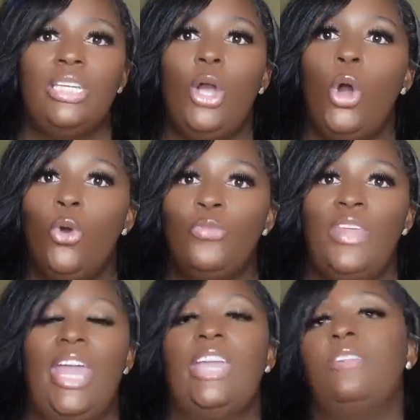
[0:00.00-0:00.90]
hope
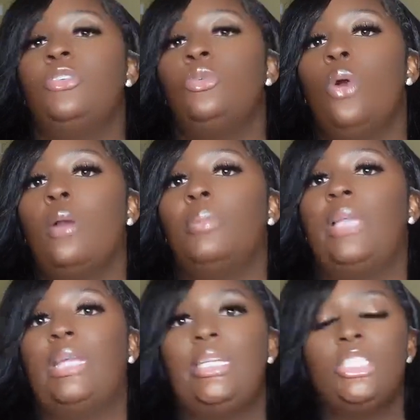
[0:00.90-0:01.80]
that if you are
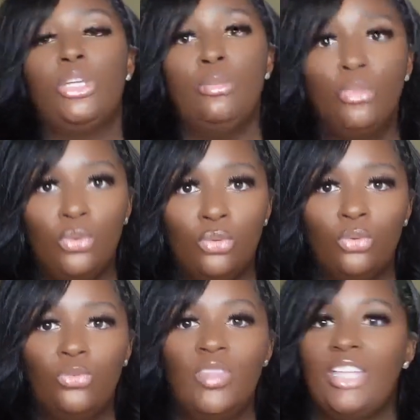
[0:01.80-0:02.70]
planning to
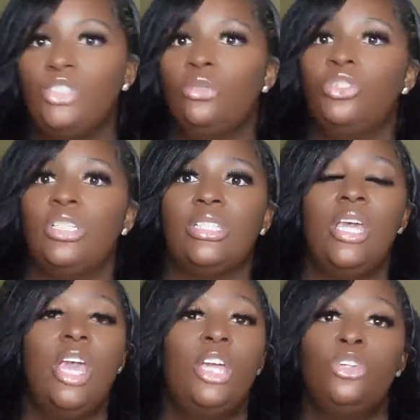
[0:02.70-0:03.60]
move, that you just,
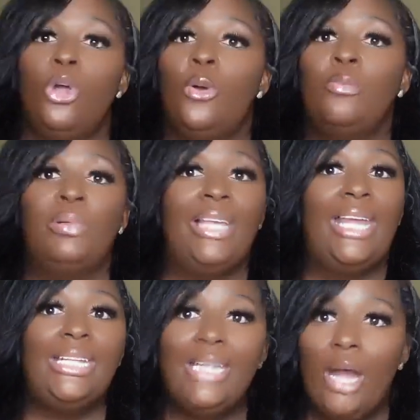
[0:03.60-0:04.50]
you know,
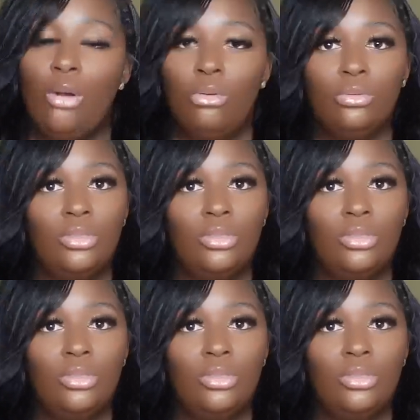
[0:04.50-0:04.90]
plan it out.